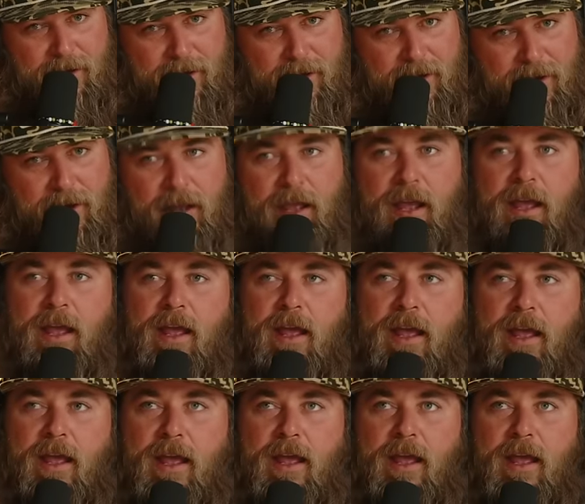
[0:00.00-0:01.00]
And,
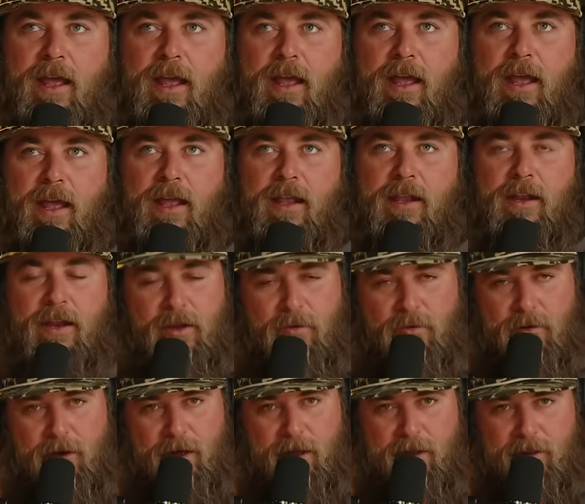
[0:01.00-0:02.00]
you
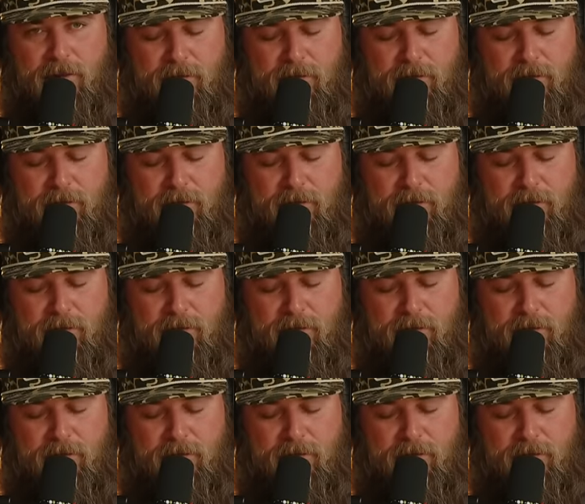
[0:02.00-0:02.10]
know,